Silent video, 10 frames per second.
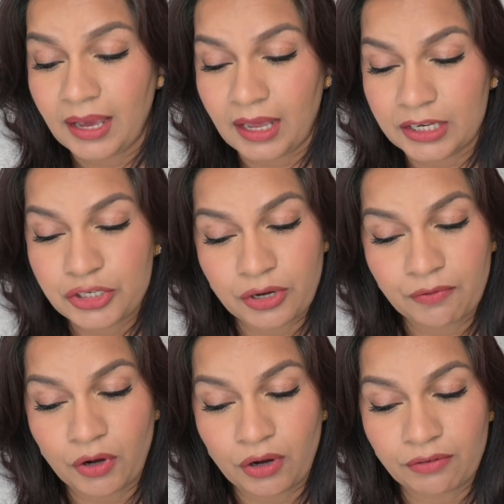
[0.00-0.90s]
and I should
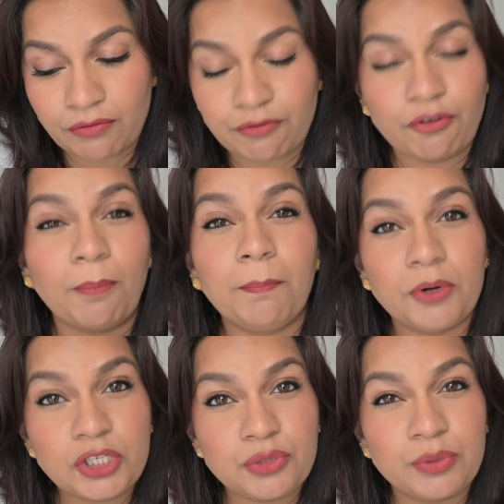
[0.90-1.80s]
have gotten for Push,